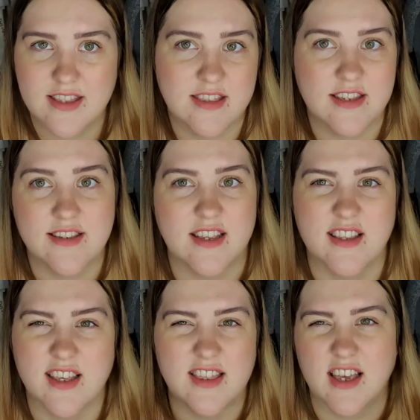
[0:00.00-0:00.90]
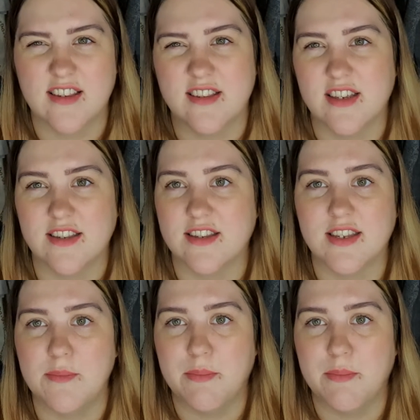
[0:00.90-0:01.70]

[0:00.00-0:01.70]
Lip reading: They said like it's the same